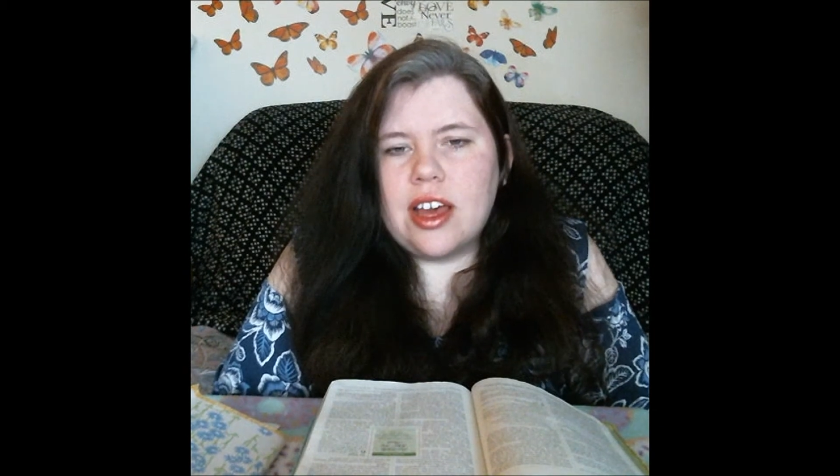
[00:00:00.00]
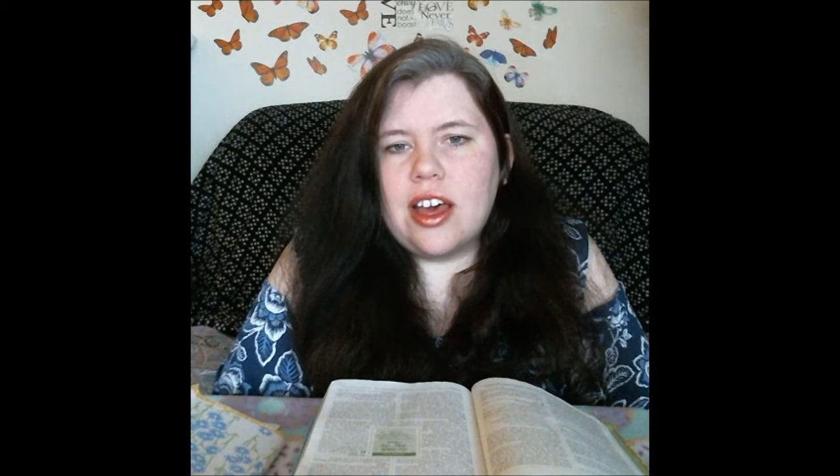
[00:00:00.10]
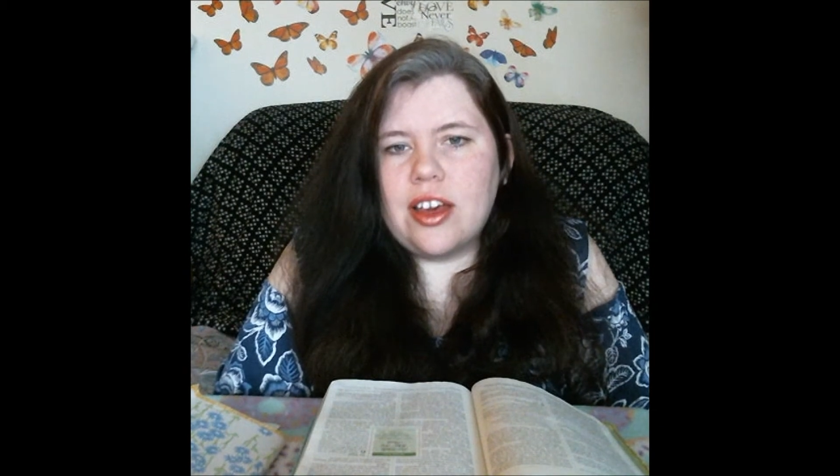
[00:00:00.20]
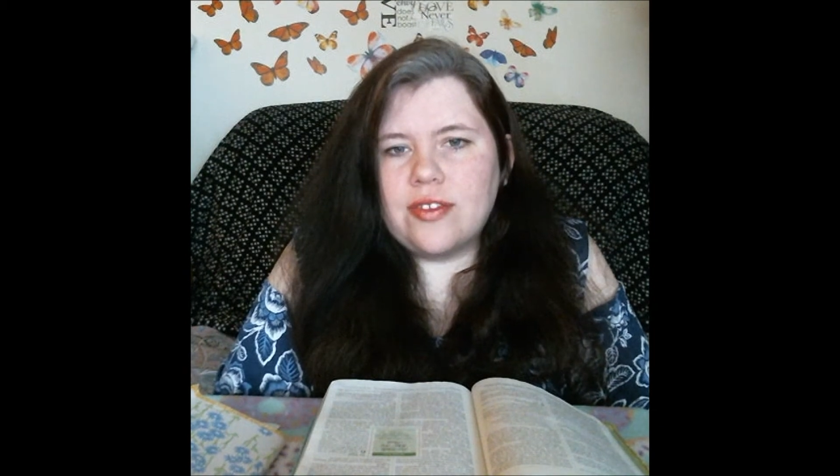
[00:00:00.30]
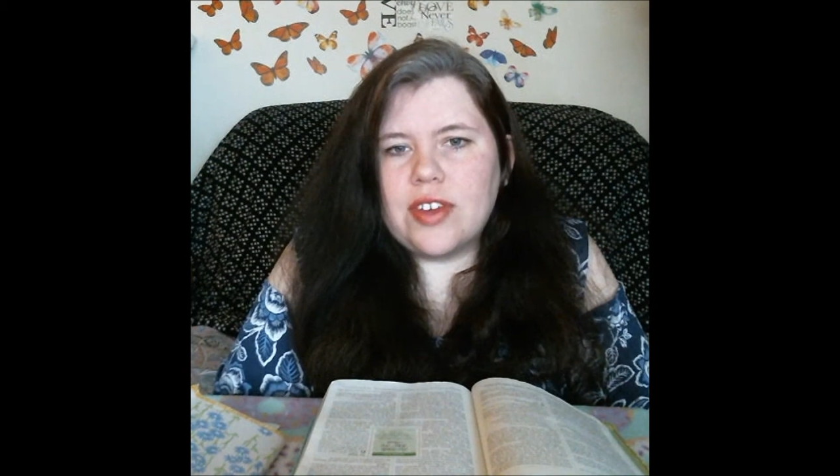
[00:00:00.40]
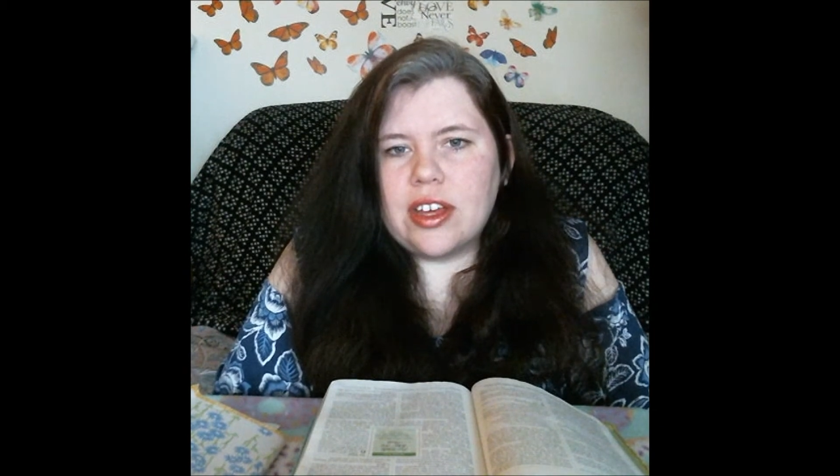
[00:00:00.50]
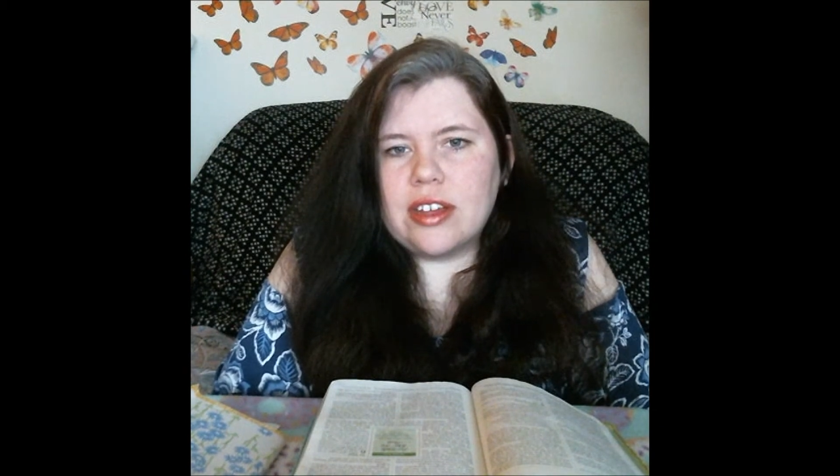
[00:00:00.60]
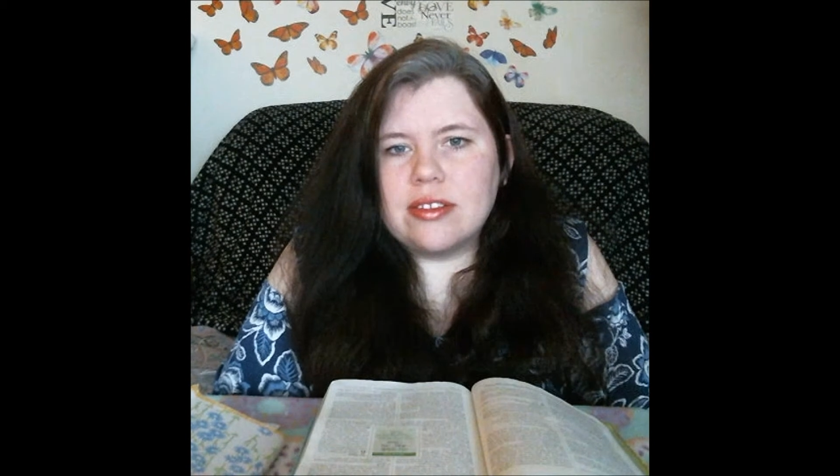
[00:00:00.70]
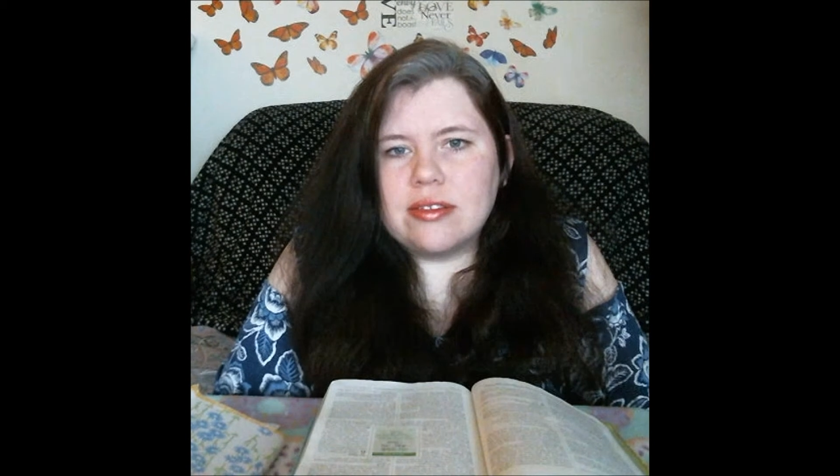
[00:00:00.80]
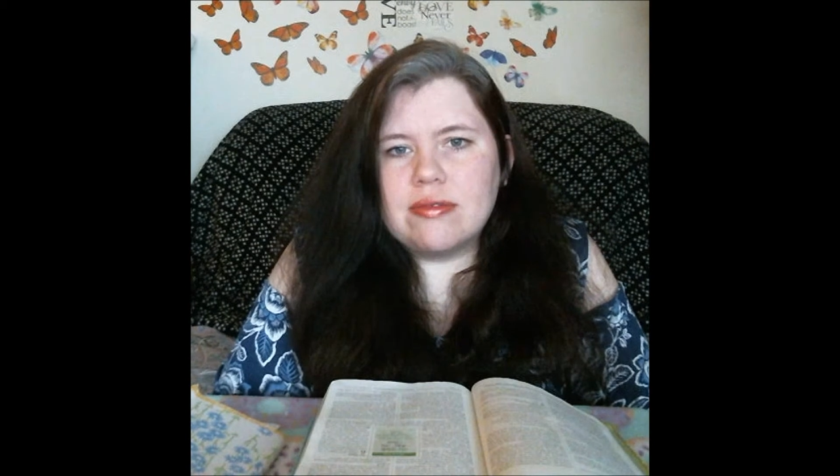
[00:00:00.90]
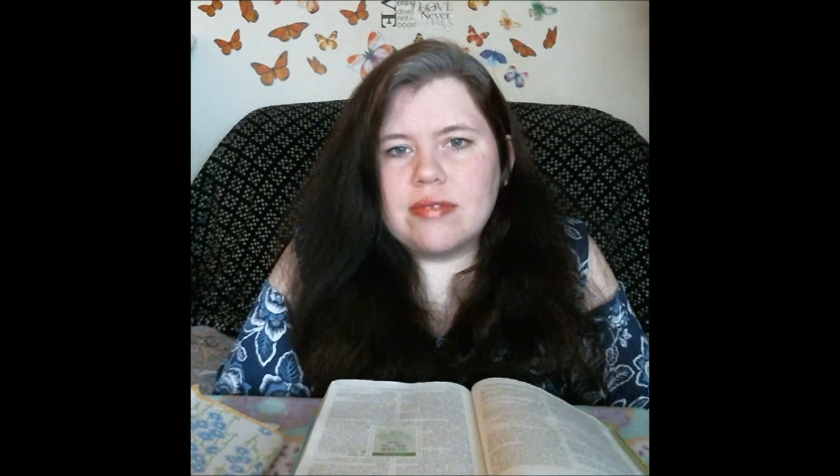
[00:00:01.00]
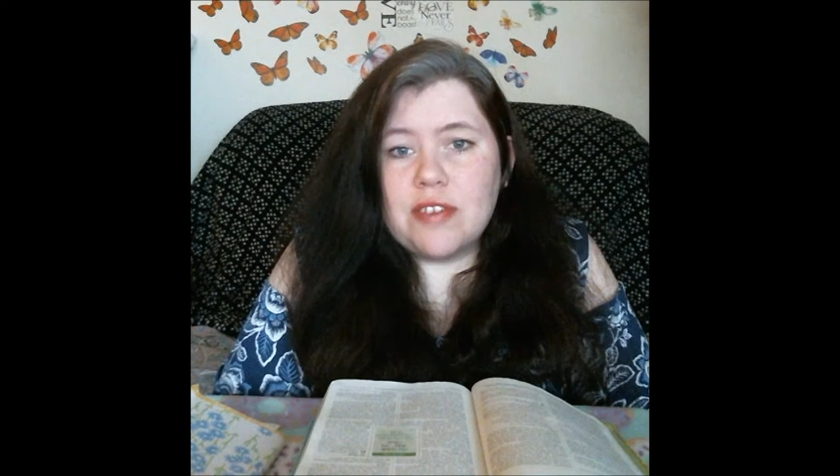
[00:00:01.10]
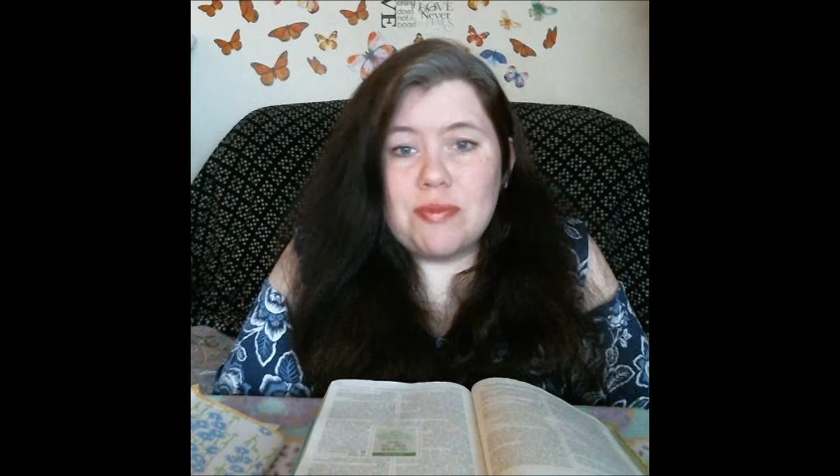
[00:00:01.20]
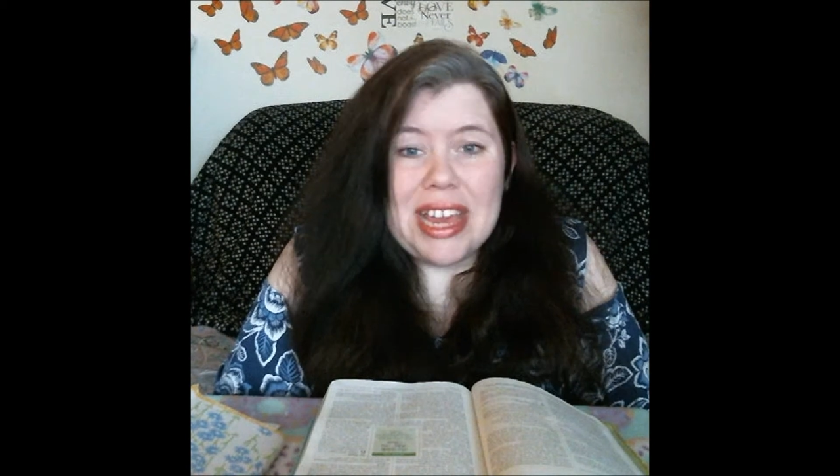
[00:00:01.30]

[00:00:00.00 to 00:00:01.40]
of uh, of